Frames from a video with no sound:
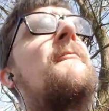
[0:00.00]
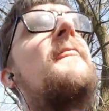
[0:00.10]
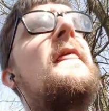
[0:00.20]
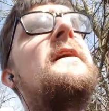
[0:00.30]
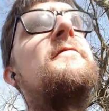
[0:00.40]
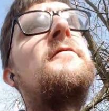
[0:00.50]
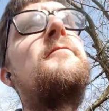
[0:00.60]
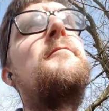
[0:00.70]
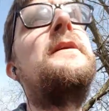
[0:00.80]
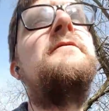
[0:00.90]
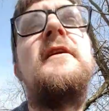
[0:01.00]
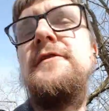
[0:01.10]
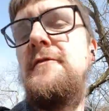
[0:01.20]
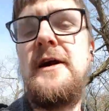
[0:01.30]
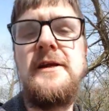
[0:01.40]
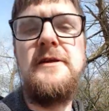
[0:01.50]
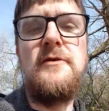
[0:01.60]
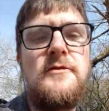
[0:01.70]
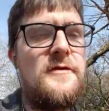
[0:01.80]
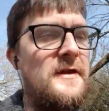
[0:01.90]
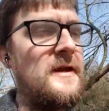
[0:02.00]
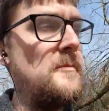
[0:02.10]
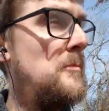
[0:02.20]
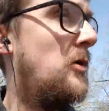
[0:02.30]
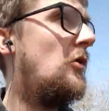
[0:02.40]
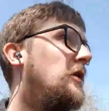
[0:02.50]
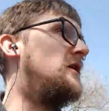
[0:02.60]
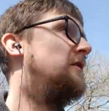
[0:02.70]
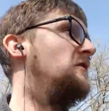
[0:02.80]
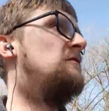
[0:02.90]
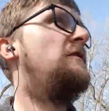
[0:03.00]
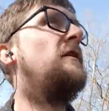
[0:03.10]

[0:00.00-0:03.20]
they've been resurrected under the employ of